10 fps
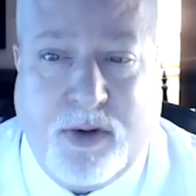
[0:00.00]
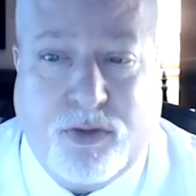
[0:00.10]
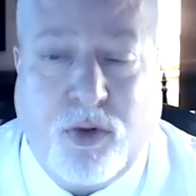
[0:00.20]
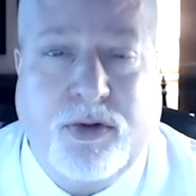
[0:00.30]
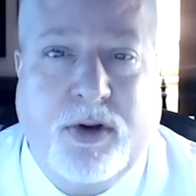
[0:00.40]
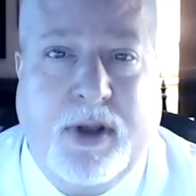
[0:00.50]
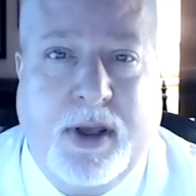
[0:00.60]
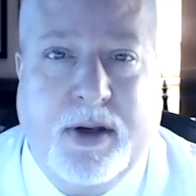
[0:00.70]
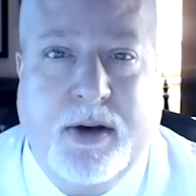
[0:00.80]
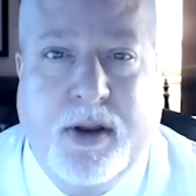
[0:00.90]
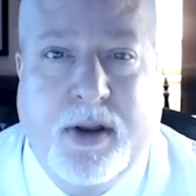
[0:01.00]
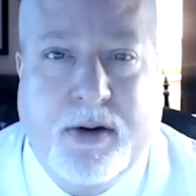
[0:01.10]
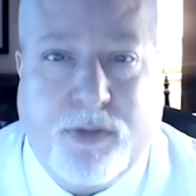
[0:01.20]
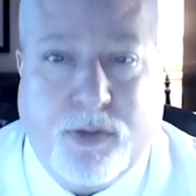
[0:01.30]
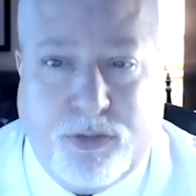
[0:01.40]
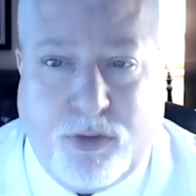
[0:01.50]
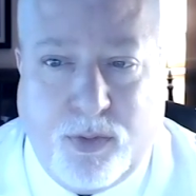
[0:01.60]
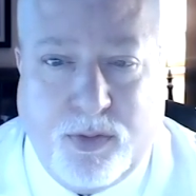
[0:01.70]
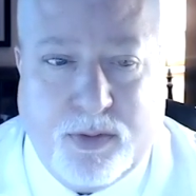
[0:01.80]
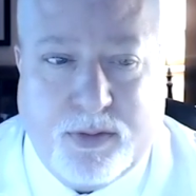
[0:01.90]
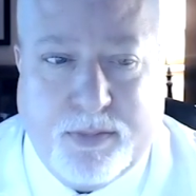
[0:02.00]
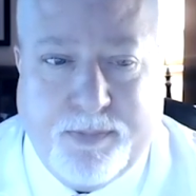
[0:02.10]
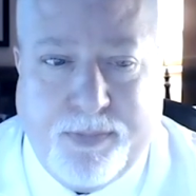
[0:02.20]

associate dean for students.